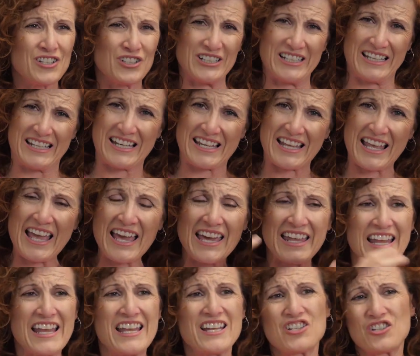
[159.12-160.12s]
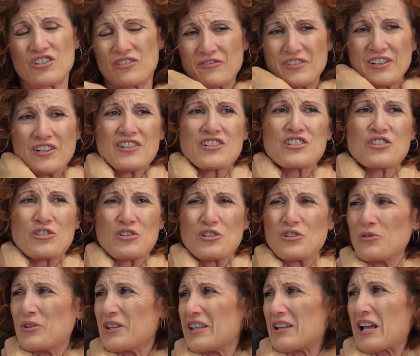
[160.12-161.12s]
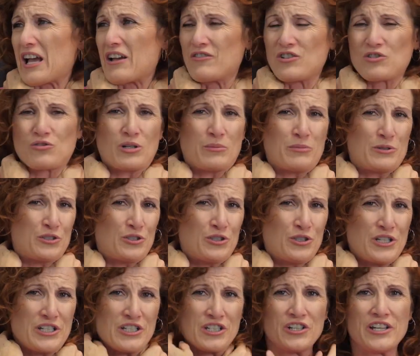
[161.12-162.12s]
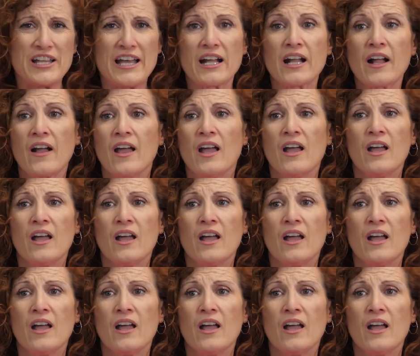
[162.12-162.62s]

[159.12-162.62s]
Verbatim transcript: you're getting headaches, you're very you know you're having trouble turning your neck.